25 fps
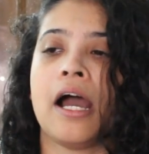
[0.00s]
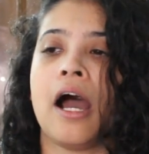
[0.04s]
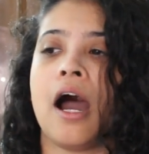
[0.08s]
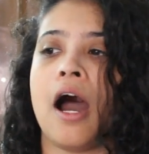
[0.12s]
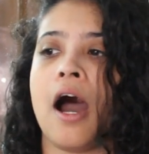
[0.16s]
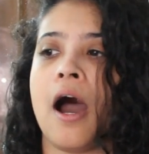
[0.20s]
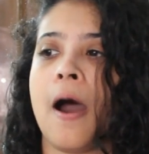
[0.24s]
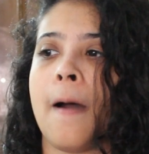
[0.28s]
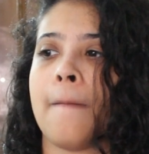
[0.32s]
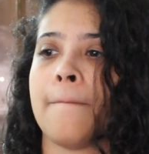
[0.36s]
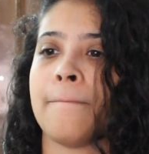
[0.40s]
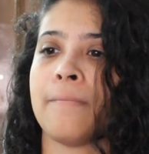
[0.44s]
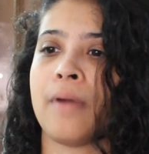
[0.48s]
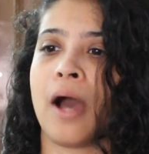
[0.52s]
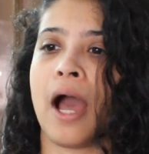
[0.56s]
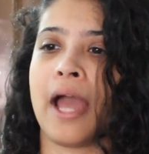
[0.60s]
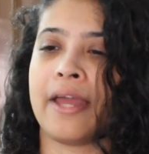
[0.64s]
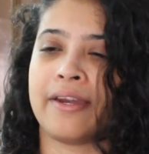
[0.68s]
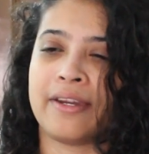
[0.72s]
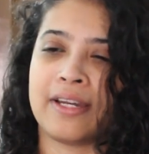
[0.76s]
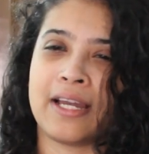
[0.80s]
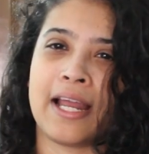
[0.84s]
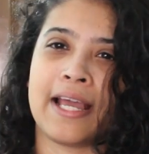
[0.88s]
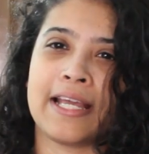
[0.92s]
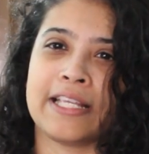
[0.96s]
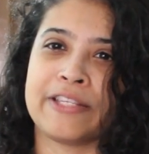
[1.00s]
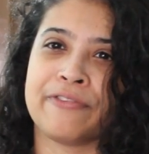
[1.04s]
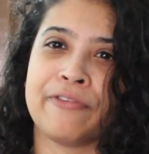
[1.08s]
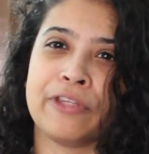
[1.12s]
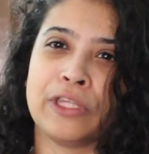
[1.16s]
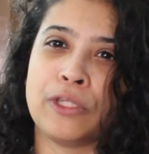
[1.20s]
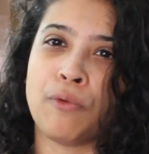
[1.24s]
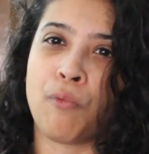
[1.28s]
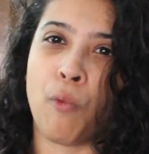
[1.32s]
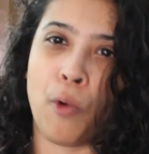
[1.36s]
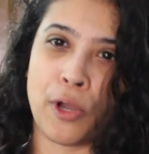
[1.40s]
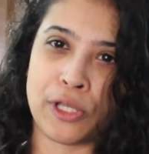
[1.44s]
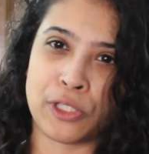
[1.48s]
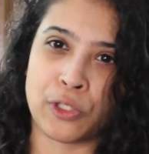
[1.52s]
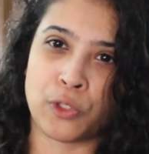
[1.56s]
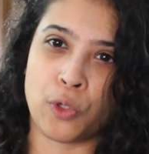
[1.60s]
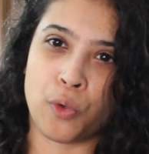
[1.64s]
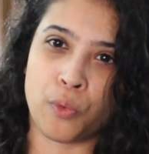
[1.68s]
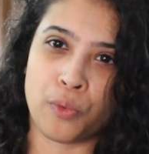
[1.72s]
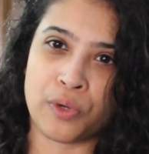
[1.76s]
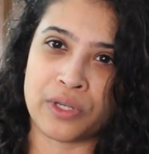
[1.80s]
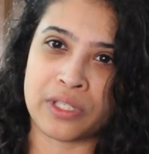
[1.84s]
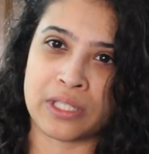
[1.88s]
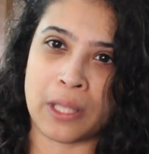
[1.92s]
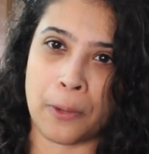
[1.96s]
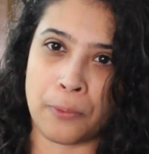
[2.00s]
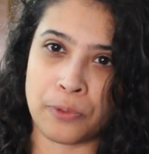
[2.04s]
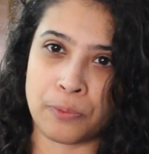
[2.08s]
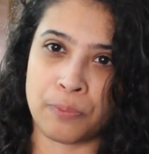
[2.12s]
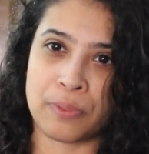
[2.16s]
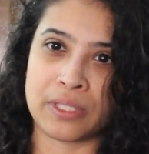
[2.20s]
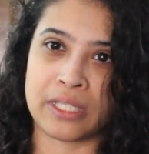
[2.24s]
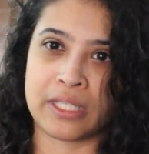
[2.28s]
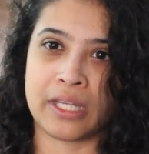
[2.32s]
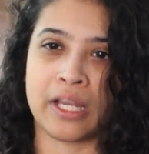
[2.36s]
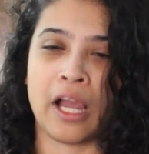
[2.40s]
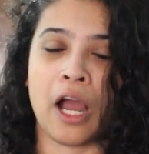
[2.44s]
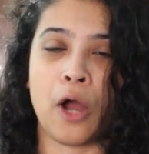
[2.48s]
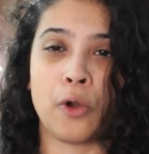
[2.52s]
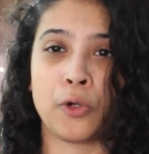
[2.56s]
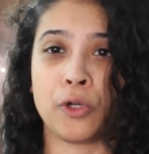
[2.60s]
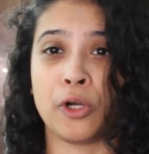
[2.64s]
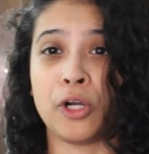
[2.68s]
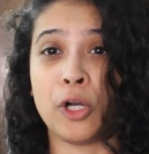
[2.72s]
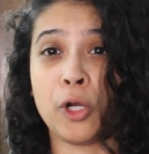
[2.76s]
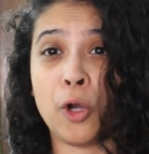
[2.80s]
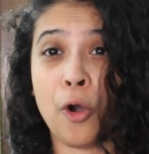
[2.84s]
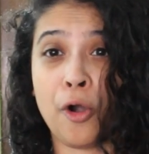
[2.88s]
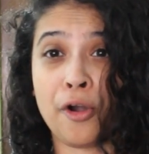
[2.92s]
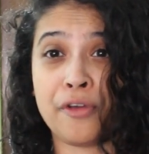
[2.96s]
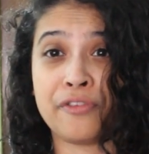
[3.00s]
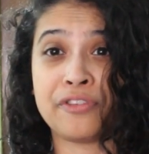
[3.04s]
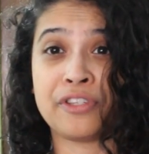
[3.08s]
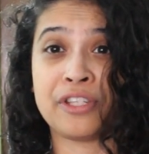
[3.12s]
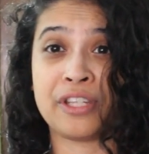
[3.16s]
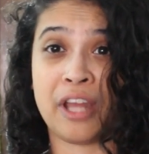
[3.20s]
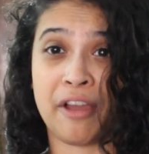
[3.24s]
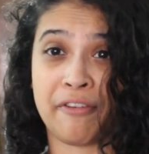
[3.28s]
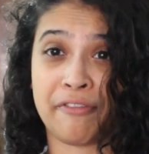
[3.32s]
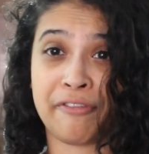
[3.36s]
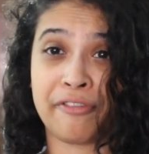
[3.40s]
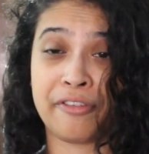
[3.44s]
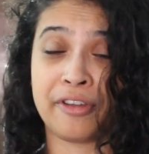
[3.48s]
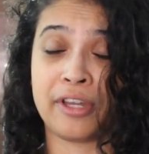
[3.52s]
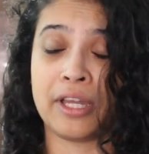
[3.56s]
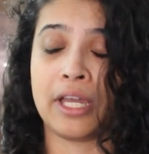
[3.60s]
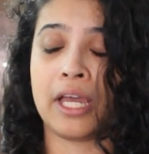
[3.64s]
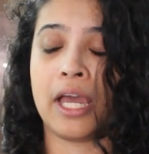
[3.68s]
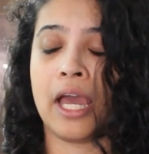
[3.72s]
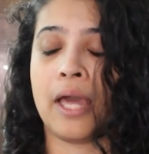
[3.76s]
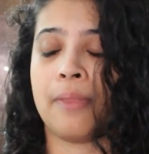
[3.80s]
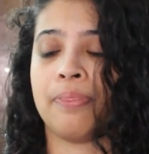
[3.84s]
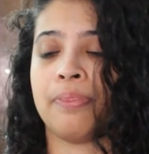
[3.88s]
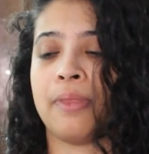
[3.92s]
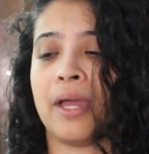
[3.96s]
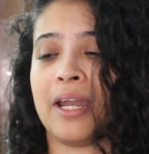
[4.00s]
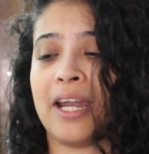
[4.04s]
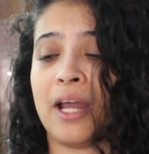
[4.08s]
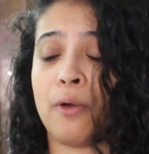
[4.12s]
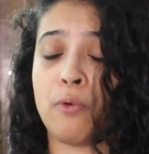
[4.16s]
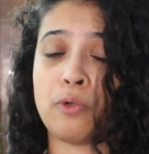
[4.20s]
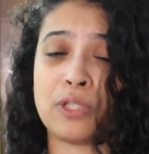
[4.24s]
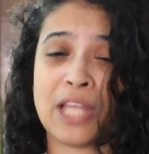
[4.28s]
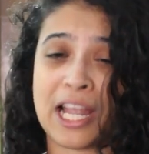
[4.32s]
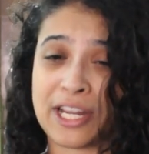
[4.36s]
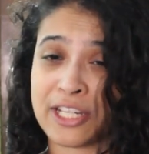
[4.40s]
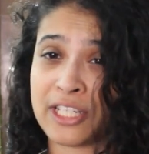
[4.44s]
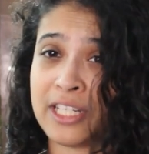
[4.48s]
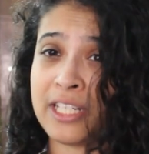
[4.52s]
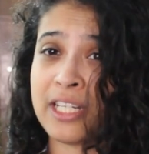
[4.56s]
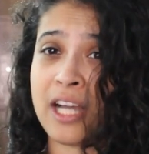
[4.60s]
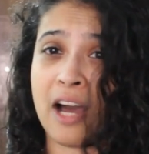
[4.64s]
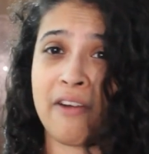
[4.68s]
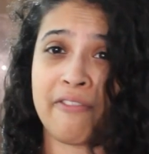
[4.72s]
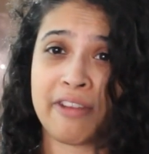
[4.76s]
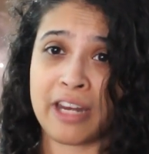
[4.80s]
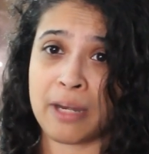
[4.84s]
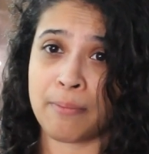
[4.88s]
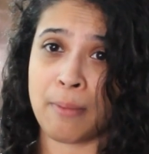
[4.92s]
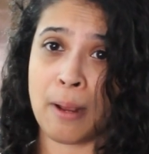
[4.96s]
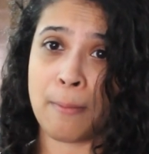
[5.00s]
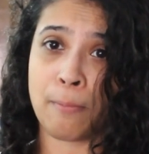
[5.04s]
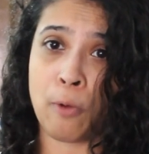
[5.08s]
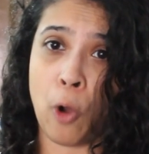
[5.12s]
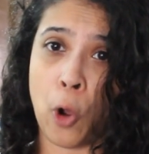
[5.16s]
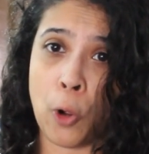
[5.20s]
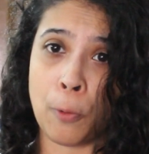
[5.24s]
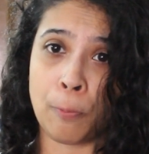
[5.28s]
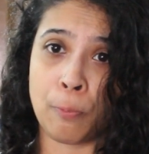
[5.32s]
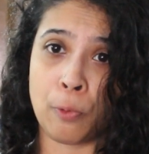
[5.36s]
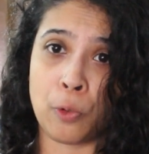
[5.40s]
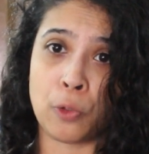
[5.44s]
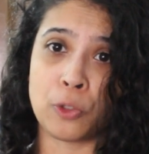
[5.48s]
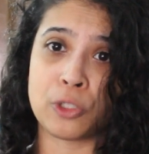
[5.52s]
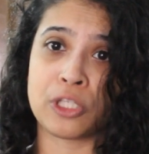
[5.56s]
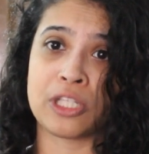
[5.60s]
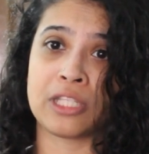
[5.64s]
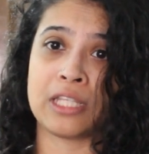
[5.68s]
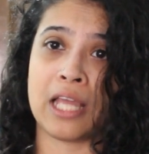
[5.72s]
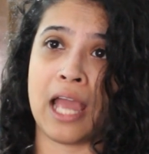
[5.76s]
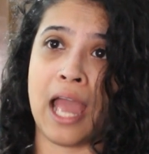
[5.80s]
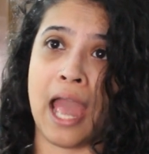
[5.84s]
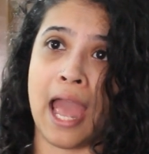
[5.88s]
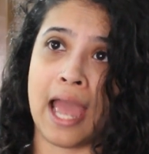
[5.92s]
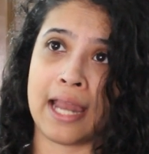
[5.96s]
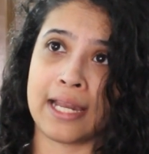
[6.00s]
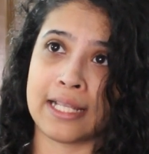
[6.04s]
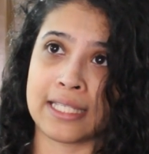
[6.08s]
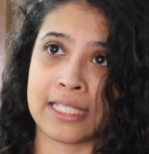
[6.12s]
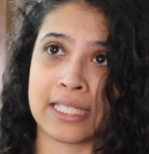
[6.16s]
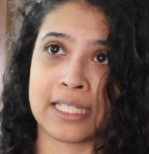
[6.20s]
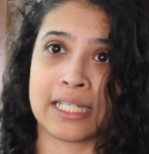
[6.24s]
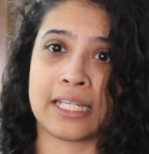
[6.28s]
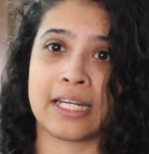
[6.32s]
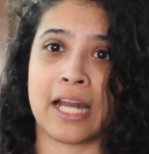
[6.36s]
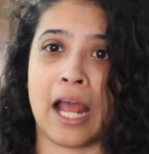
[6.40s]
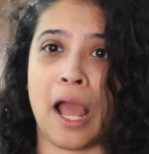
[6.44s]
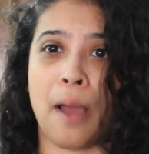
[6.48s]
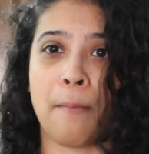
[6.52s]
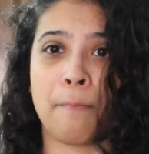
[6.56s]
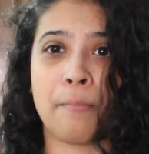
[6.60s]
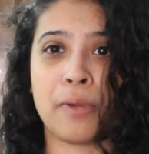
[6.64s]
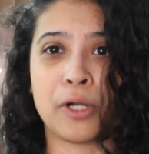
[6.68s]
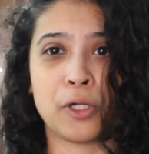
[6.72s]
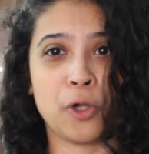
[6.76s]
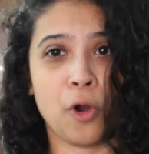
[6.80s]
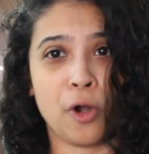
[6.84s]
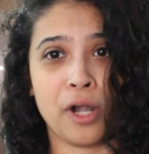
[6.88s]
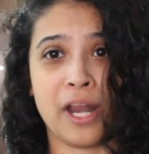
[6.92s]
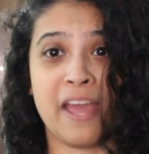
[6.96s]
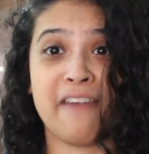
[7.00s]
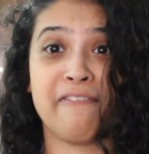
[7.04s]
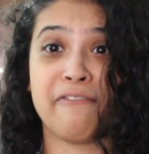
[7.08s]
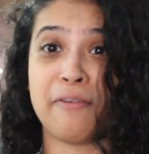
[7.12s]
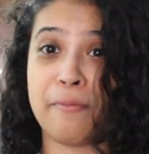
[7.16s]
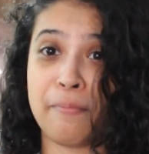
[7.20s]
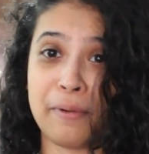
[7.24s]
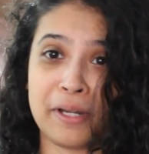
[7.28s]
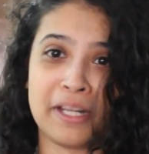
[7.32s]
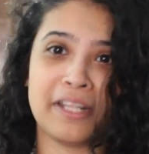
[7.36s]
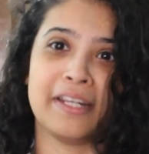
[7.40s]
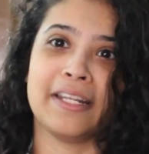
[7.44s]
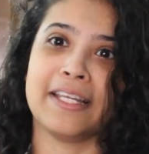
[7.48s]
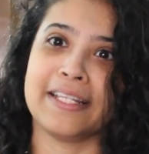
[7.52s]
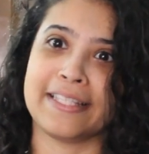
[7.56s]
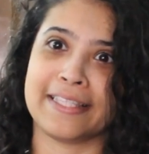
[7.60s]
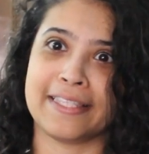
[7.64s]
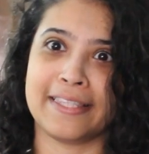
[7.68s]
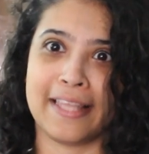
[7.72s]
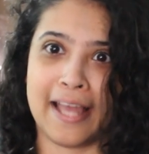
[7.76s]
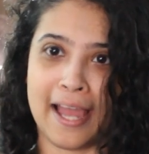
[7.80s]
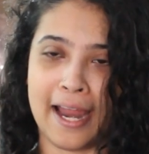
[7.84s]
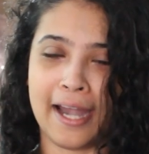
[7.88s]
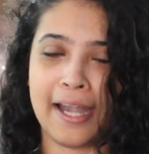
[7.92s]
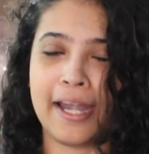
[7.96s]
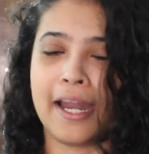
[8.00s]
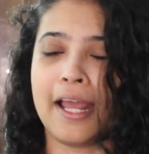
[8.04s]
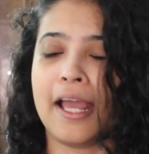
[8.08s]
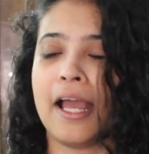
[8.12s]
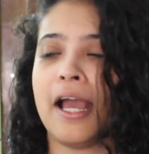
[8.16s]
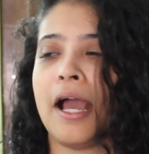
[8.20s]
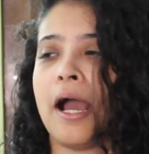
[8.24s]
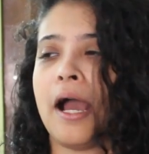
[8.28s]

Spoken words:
I realized with the voiceovers, I was missing out on a lot of stuff that I was actually covering my blog posts and Instagram, but not everybody reads that.